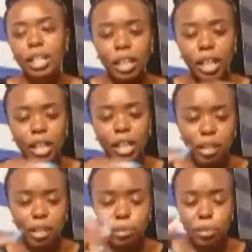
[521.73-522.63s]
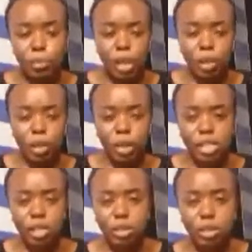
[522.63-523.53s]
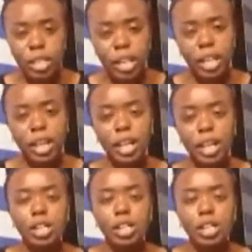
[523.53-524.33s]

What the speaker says: And then nyuma iko na zero zingine.